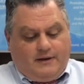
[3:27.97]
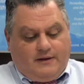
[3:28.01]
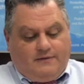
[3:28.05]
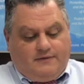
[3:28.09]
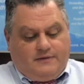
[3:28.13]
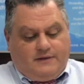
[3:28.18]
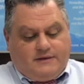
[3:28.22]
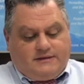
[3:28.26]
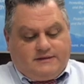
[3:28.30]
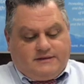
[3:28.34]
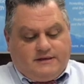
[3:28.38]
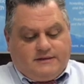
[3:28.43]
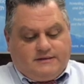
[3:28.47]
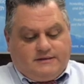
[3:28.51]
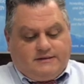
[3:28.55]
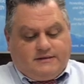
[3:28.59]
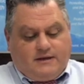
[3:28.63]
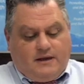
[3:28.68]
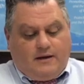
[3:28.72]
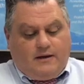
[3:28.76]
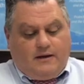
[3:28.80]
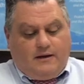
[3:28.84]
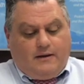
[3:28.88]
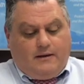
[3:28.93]
this is
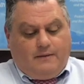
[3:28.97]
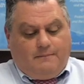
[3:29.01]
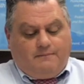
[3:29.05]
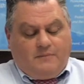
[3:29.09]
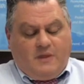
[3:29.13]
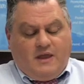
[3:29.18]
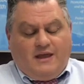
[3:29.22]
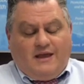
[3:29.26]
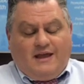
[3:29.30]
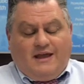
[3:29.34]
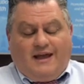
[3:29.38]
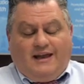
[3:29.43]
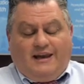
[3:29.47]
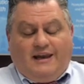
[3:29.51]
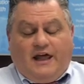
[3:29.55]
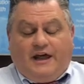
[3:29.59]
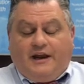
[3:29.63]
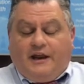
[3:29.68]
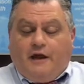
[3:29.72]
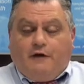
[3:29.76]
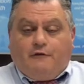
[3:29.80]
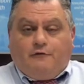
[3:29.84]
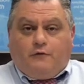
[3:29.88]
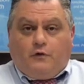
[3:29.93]
a
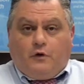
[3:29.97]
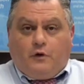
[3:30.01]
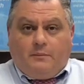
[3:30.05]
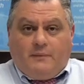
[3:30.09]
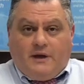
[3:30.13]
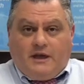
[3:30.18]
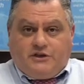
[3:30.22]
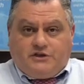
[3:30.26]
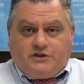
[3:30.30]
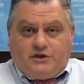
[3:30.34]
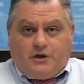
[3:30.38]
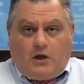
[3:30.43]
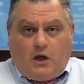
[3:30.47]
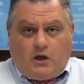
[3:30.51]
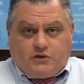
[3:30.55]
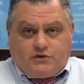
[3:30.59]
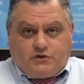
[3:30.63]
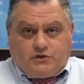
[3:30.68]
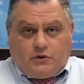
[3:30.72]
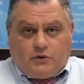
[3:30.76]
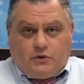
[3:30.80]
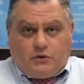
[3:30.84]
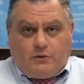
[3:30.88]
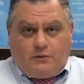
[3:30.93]
lot of information
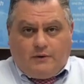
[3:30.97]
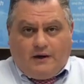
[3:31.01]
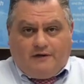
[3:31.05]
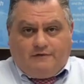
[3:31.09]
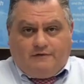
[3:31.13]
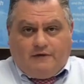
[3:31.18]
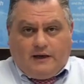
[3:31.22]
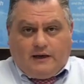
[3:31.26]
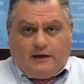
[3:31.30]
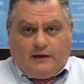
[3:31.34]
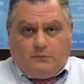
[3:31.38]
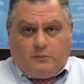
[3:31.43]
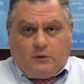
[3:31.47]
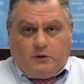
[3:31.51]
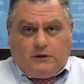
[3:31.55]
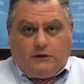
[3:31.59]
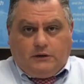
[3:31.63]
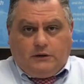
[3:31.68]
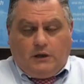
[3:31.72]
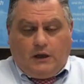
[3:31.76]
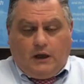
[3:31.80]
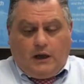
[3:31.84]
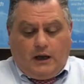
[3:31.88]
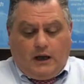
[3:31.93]
also
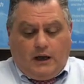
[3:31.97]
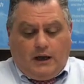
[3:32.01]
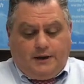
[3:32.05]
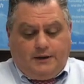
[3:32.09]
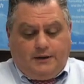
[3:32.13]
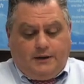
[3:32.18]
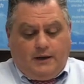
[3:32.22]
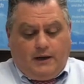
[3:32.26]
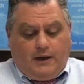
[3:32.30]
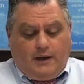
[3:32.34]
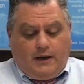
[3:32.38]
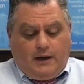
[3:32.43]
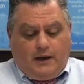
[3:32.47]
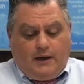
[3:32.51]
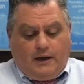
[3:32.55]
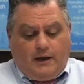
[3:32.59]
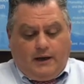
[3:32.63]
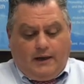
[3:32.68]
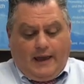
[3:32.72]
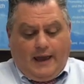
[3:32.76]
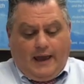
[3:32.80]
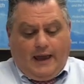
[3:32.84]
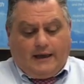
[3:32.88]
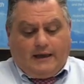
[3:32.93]
available on
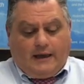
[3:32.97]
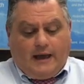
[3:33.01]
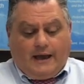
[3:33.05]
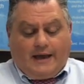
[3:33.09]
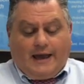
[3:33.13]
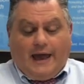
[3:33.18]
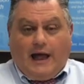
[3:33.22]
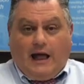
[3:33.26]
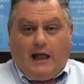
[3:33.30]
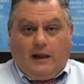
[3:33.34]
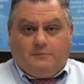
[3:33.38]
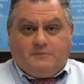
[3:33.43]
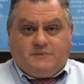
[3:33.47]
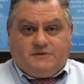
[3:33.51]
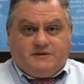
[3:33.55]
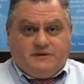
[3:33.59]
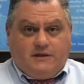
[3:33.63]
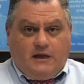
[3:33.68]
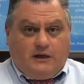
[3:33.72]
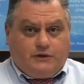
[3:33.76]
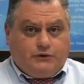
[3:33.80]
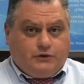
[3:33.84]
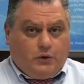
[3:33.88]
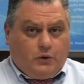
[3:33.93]

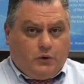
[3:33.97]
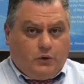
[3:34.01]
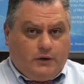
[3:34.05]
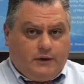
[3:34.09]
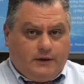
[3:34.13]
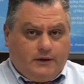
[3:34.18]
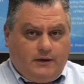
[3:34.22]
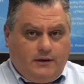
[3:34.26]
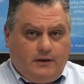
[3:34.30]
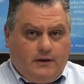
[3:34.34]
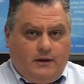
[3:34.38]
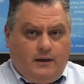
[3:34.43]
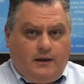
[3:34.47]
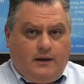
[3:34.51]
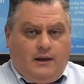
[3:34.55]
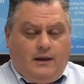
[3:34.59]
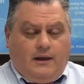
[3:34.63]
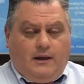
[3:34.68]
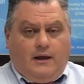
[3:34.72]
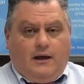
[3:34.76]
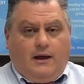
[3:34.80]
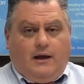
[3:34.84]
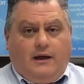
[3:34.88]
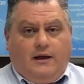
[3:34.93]
HancockHelps.org.
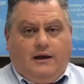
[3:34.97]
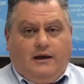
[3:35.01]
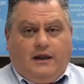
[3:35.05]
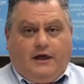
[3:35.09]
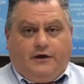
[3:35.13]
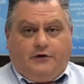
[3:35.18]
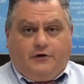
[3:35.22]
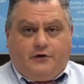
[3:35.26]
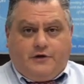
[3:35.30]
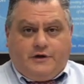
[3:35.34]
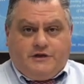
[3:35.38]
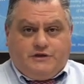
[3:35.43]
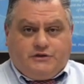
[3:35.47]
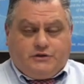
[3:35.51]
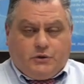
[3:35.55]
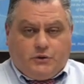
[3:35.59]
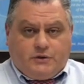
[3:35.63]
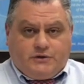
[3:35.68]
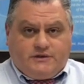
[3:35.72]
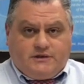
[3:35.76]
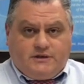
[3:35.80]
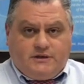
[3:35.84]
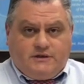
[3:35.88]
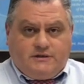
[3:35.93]
A lot of
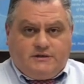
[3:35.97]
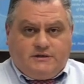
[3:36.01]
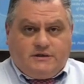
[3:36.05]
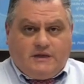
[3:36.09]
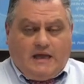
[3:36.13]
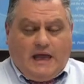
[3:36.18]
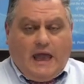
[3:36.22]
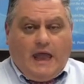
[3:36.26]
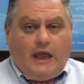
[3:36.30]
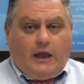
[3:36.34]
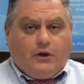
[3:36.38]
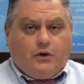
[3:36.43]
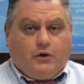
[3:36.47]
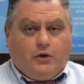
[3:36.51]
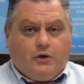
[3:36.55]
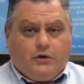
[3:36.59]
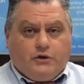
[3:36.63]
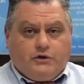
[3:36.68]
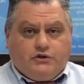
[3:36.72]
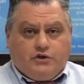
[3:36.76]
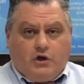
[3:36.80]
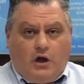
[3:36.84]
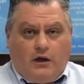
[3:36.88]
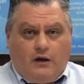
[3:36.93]
resources. I
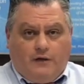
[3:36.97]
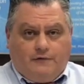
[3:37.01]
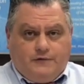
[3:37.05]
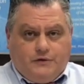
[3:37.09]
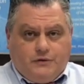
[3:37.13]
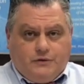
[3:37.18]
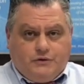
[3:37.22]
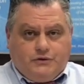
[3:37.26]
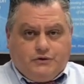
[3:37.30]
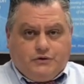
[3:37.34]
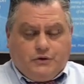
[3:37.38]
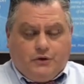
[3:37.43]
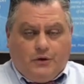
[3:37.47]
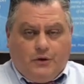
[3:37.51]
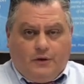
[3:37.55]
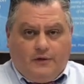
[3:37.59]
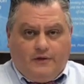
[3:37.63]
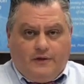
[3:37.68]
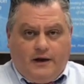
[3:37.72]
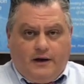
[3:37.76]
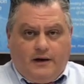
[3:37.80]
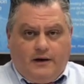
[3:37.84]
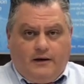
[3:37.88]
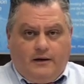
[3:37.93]
encourage all of you to go
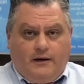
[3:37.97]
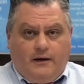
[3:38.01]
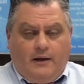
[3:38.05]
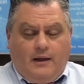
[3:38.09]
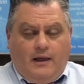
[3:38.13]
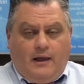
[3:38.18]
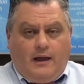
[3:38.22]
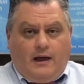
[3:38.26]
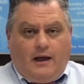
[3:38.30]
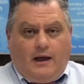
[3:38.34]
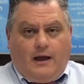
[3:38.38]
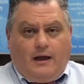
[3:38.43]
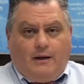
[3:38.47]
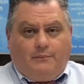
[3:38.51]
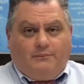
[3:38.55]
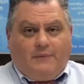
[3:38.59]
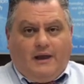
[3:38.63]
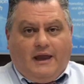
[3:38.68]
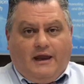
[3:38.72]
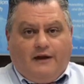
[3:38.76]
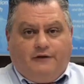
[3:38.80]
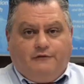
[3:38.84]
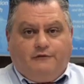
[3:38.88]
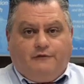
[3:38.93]
there
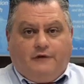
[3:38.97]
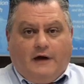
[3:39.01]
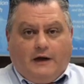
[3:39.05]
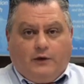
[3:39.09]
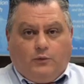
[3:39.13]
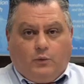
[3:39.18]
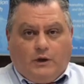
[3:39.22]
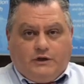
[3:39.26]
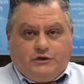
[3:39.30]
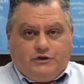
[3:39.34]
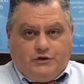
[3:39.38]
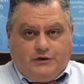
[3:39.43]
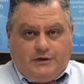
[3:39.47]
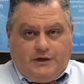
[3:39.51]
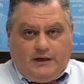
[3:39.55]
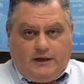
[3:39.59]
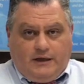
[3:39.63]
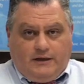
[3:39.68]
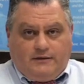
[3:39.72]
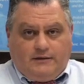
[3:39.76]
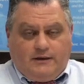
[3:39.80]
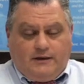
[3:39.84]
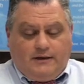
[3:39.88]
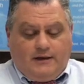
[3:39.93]
and find what you
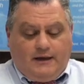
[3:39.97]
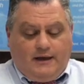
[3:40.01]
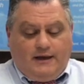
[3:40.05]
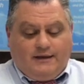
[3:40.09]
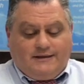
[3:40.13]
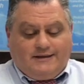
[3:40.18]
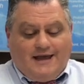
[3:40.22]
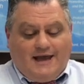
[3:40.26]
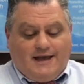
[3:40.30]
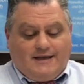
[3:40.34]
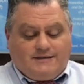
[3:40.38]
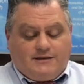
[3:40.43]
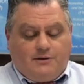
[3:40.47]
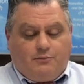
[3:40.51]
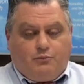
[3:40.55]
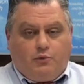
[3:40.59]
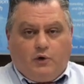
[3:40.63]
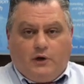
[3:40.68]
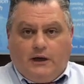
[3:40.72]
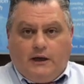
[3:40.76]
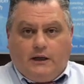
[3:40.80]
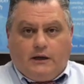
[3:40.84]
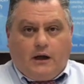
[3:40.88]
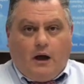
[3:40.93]
need. It has a
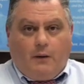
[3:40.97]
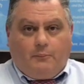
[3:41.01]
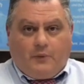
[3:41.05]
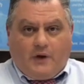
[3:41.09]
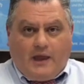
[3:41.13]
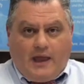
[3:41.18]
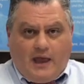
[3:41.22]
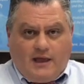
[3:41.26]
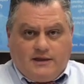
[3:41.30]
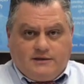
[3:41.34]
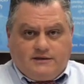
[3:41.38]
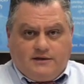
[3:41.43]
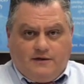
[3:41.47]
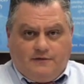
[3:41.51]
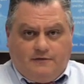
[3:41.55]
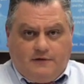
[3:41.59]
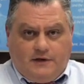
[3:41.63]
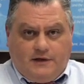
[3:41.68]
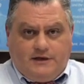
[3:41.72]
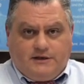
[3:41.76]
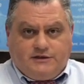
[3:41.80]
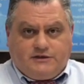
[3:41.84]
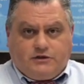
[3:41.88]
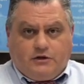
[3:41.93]
really comprehensive
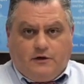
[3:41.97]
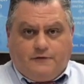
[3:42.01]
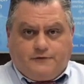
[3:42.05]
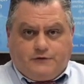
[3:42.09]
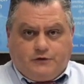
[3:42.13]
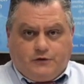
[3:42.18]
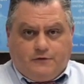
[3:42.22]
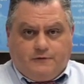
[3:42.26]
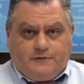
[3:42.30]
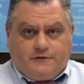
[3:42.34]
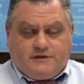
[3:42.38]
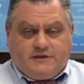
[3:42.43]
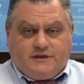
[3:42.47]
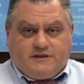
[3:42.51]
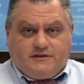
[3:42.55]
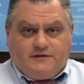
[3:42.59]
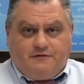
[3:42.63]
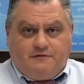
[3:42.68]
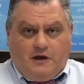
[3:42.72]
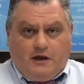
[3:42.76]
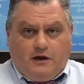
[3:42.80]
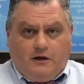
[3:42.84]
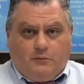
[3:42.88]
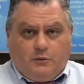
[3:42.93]
list of services
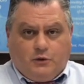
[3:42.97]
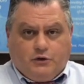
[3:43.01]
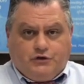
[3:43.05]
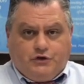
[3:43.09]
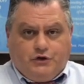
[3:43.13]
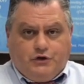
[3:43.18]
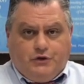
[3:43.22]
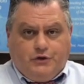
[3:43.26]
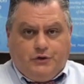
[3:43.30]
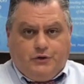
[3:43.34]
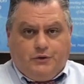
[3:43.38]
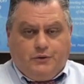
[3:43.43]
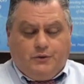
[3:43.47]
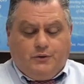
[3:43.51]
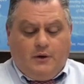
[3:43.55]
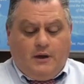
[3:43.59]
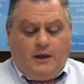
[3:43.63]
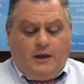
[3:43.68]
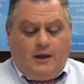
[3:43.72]
available to you